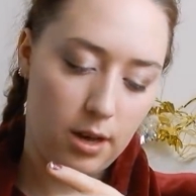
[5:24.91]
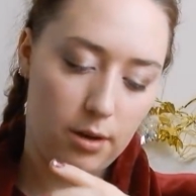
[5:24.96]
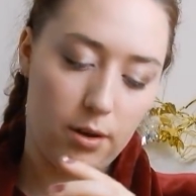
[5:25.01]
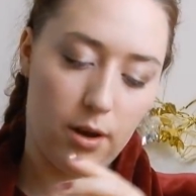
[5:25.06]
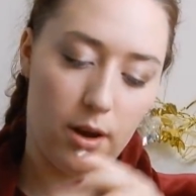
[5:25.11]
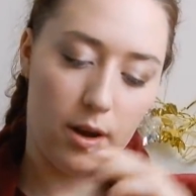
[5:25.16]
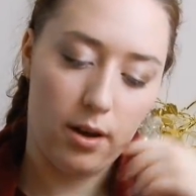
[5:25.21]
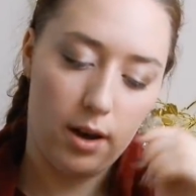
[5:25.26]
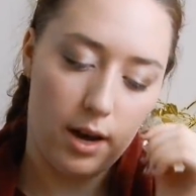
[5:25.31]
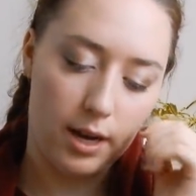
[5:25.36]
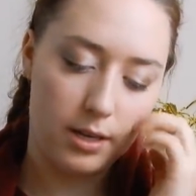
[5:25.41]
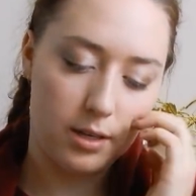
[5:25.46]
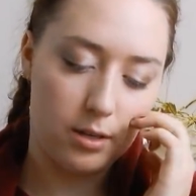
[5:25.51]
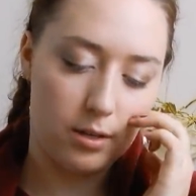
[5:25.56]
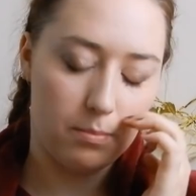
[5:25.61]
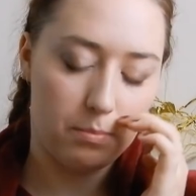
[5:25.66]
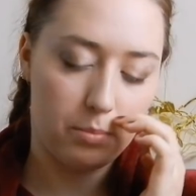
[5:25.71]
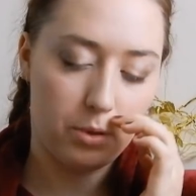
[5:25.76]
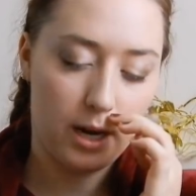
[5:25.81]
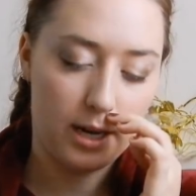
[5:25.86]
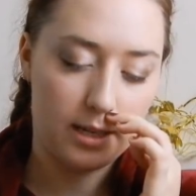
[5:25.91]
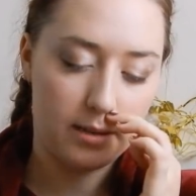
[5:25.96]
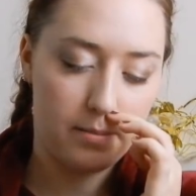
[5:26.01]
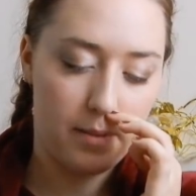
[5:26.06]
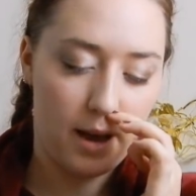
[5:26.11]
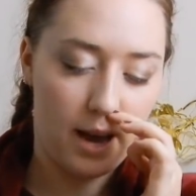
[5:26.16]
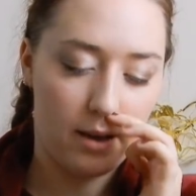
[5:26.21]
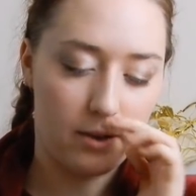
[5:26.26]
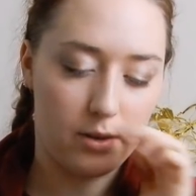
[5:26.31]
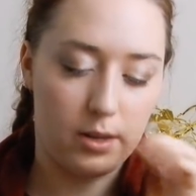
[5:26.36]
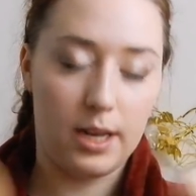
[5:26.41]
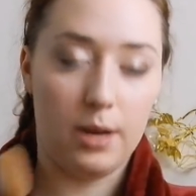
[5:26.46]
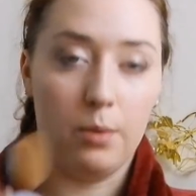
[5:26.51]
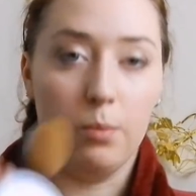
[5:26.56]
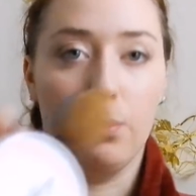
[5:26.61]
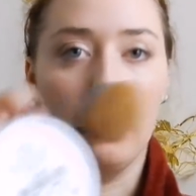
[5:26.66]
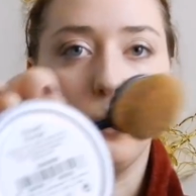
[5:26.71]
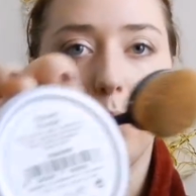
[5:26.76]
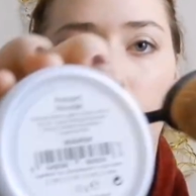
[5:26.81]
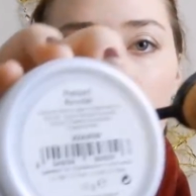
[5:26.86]
Oh no, I do the pressed powder
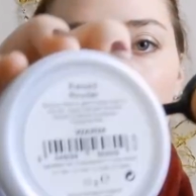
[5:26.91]
in